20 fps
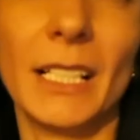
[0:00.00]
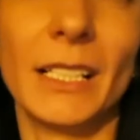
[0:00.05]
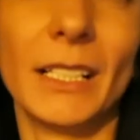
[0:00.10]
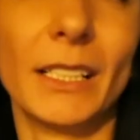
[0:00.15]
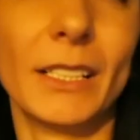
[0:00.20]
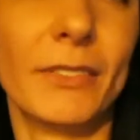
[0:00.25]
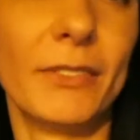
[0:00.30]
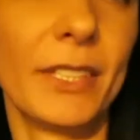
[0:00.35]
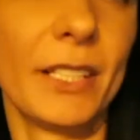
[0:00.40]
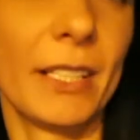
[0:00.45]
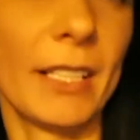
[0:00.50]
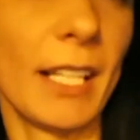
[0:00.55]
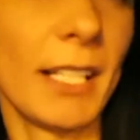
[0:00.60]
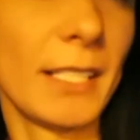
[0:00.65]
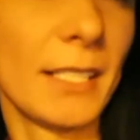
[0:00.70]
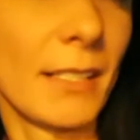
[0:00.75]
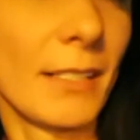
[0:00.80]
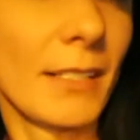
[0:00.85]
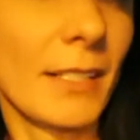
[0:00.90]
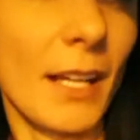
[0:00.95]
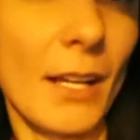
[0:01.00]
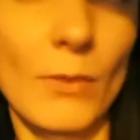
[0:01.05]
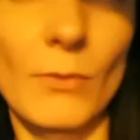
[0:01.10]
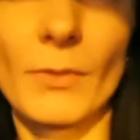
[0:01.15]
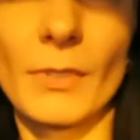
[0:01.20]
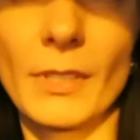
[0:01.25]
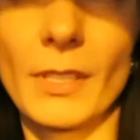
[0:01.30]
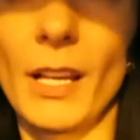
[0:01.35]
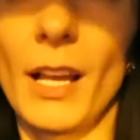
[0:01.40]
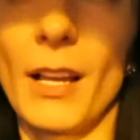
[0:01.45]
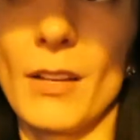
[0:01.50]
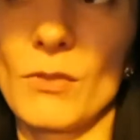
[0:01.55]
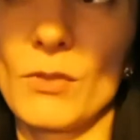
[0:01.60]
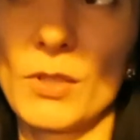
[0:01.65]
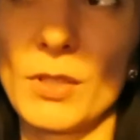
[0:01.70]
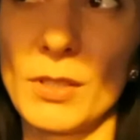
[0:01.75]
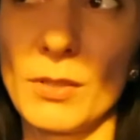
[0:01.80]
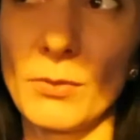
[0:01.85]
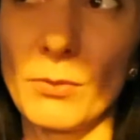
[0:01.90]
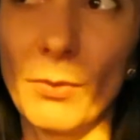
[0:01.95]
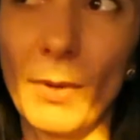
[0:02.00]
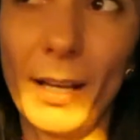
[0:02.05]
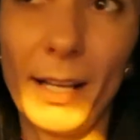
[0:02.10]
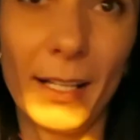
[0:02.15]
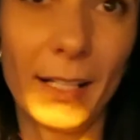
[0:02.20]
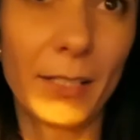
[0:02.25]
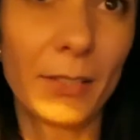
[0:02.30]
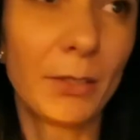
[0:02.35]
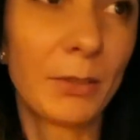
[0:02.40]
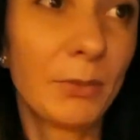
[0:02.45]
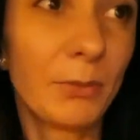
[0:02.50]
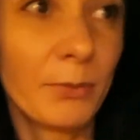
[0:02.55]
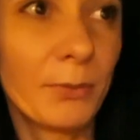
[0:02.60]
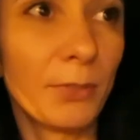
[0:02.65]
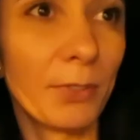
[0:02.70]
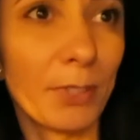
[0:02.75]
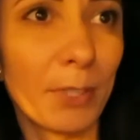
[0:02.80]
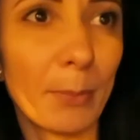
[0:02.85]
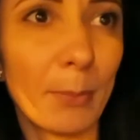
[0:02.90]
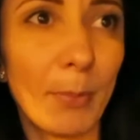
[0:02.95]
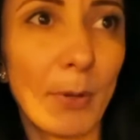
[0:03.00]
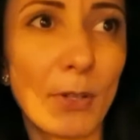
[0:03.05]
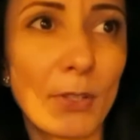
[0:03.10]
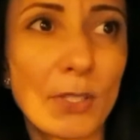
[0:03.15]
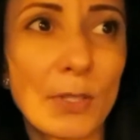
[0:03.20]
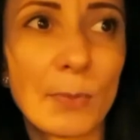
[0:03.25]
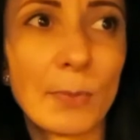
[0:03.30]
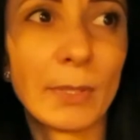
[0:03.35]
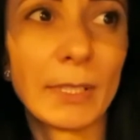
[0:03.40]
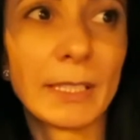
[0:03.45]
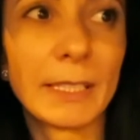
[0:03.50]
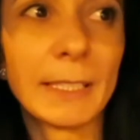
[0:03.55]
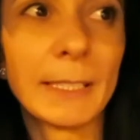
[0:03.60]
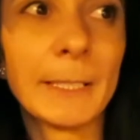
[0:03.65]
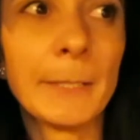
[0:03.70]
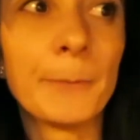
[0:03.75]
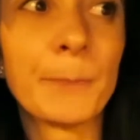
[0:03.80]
a very nice discount as well for the pots, but